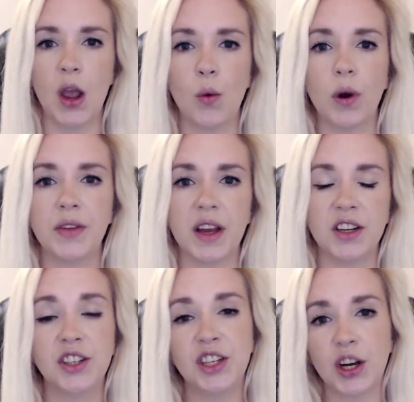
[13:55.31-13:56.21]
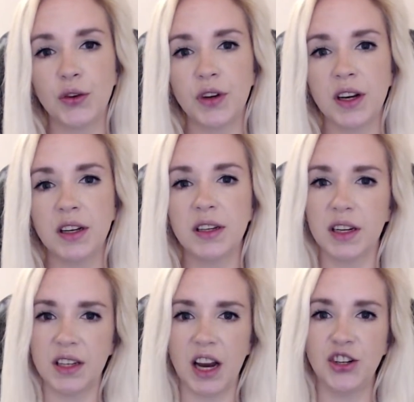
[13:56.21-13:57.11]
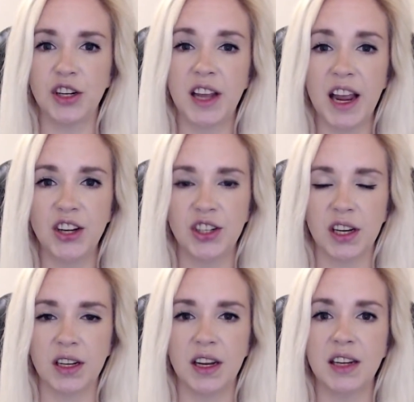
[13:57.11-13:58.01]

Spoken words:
where there's children, there's education